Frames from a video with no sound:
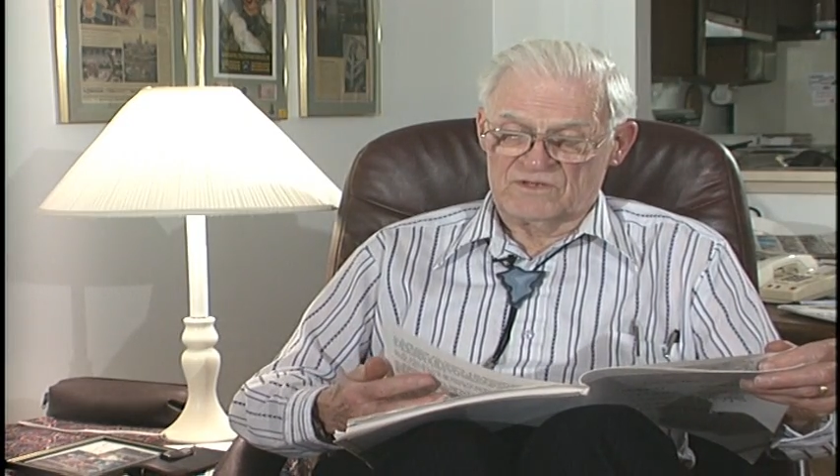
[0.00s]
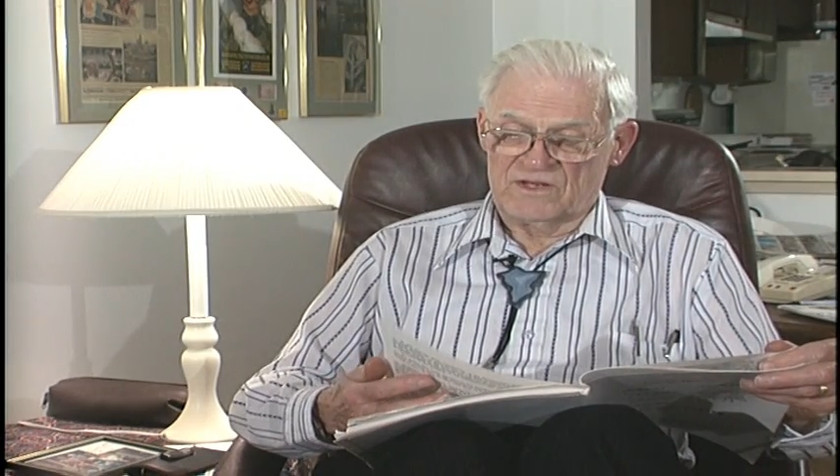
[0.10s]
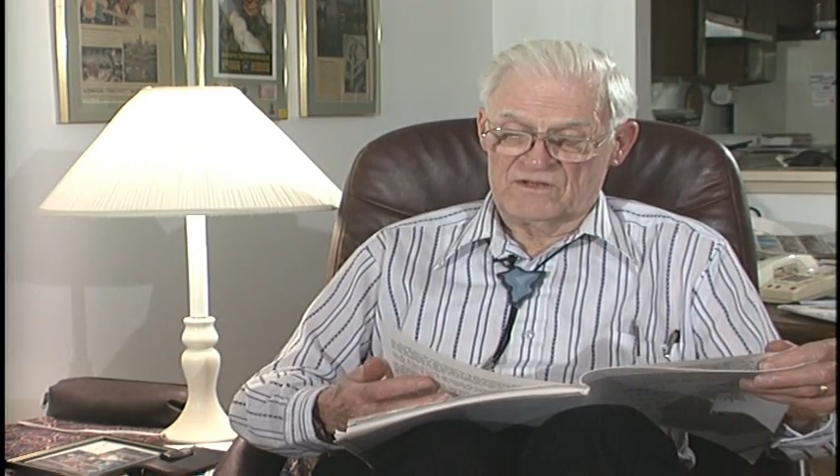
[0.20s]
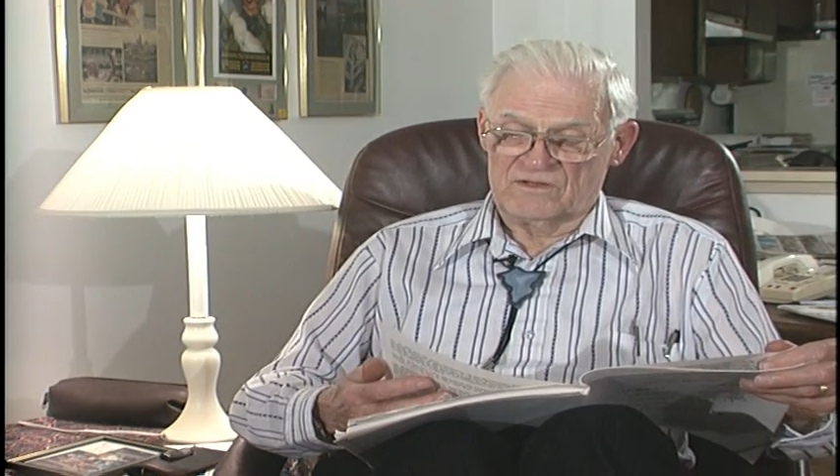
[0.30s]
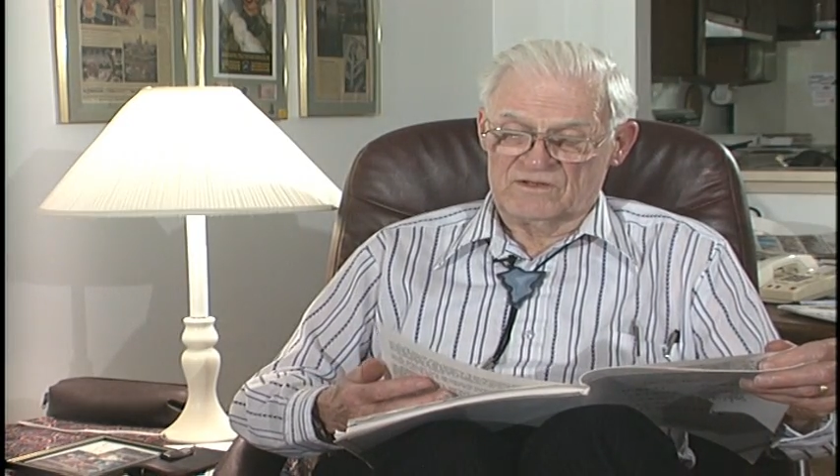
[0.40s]
an
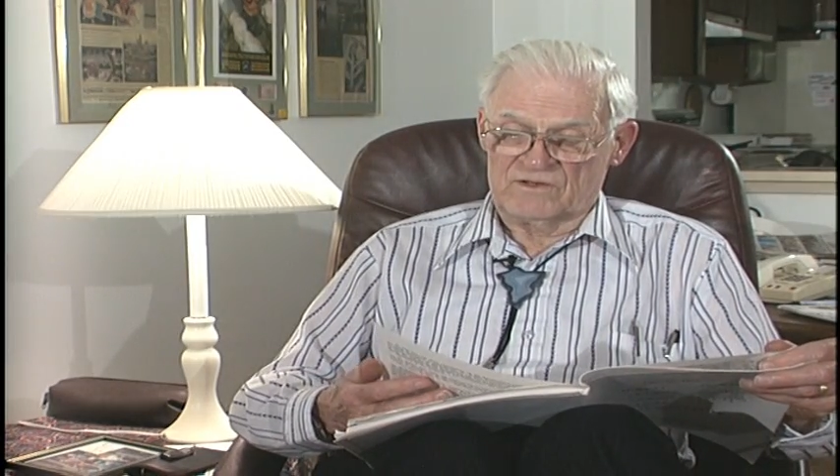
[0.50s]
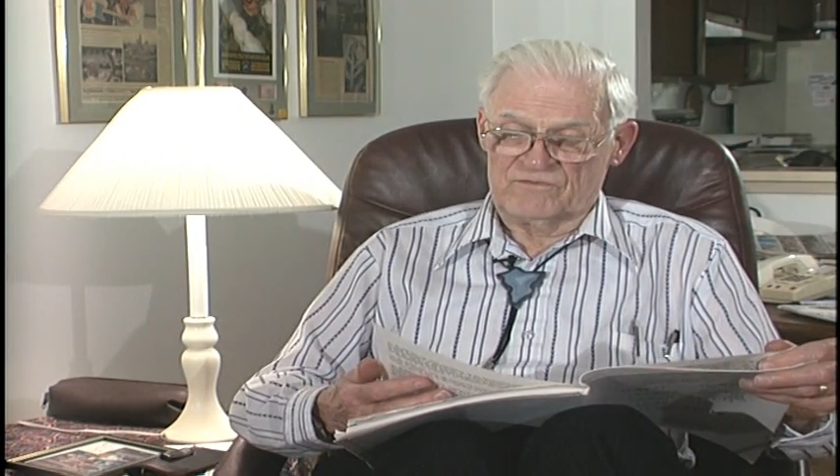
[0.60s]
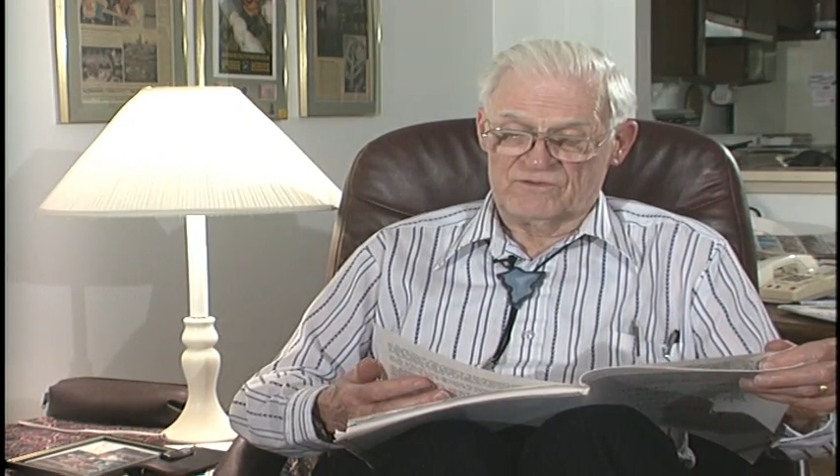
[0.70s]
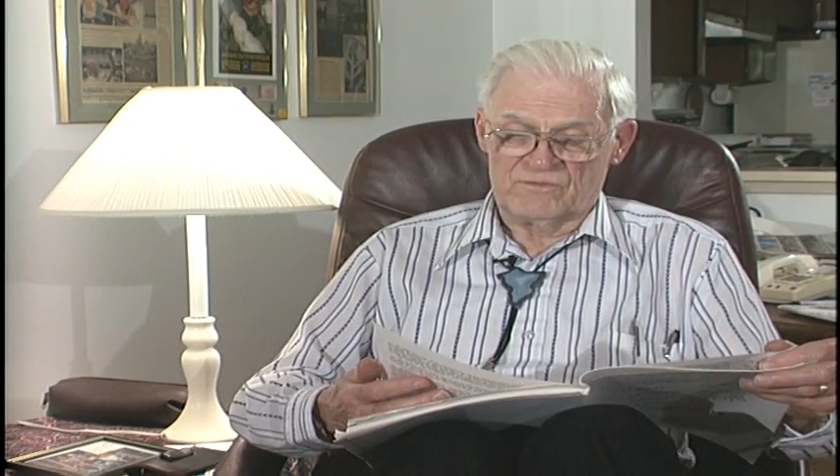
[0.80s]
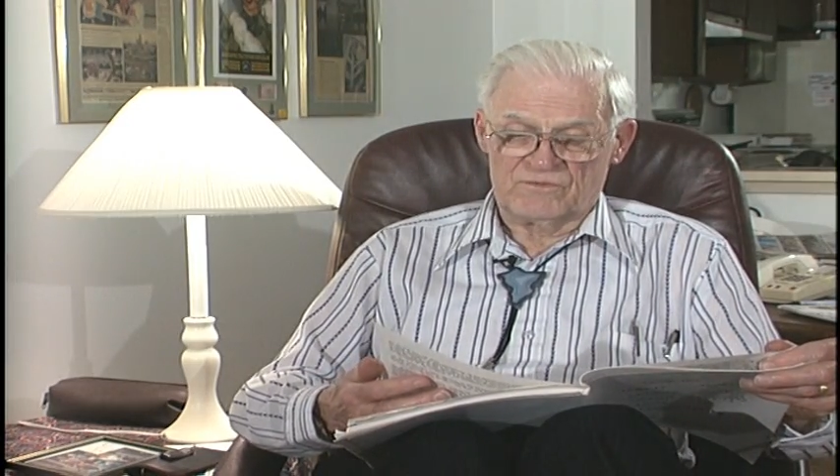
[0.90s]
athletic
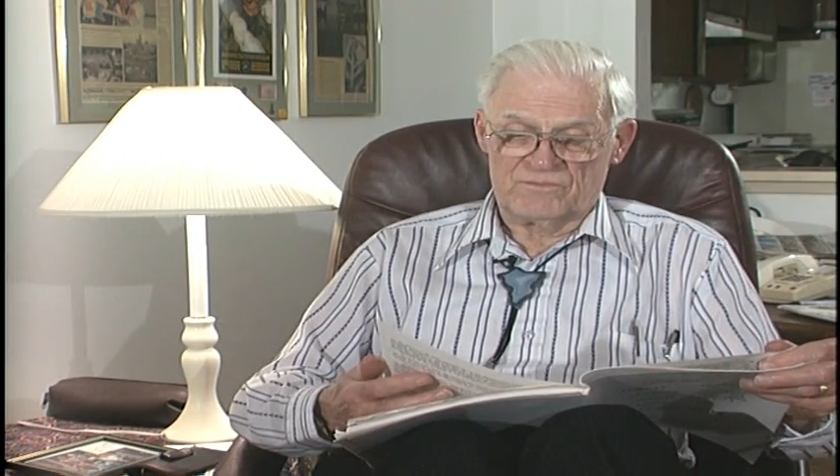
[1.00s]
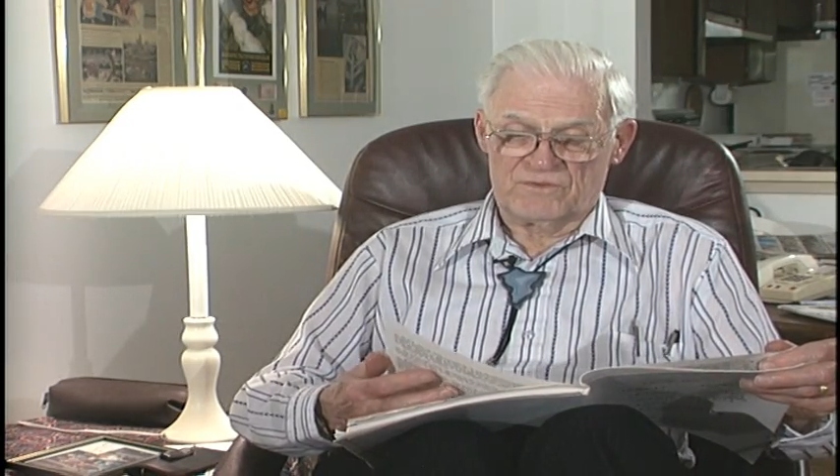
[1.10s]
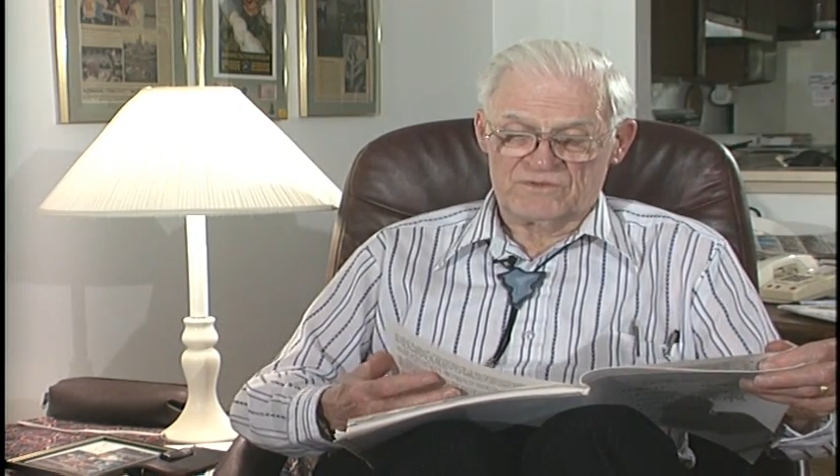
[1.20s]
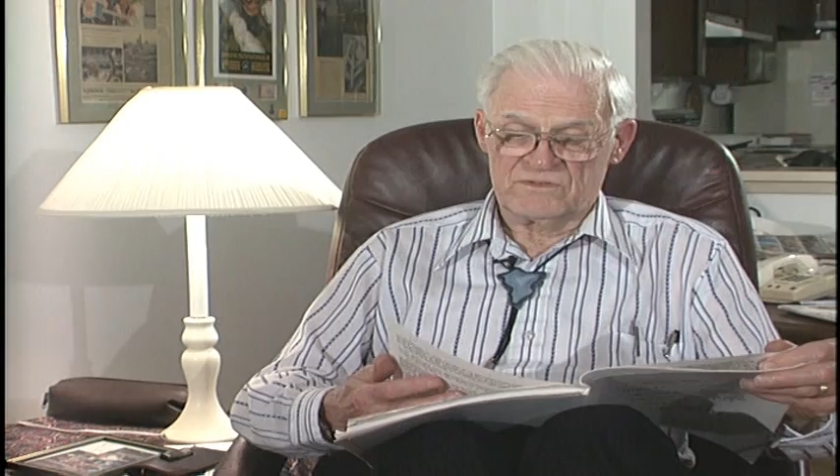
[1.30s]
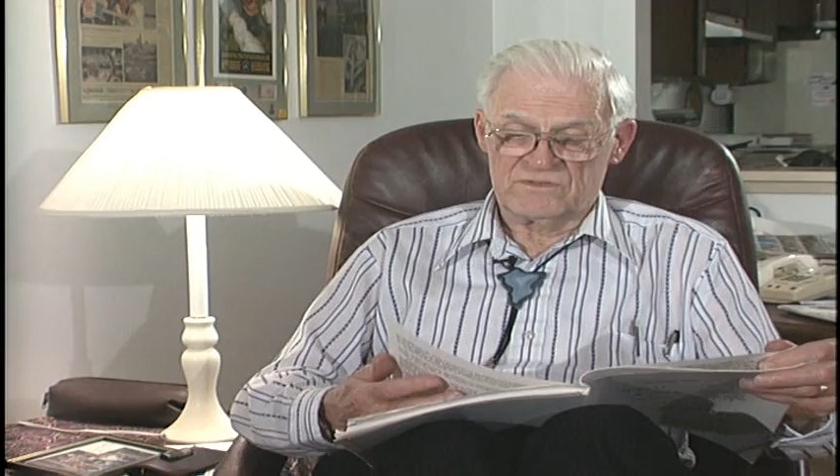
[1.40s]
field was
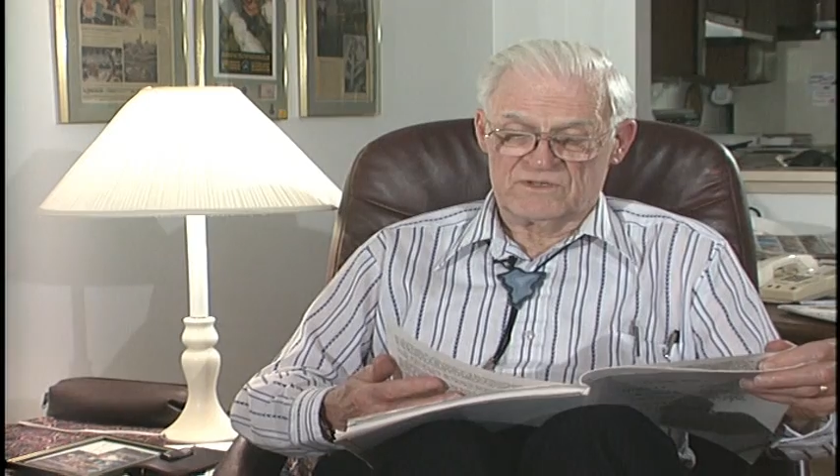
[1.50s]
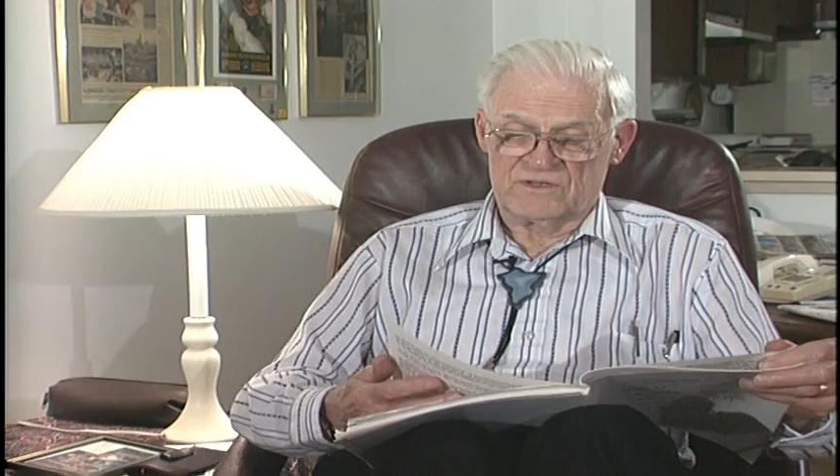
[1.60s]
purchased,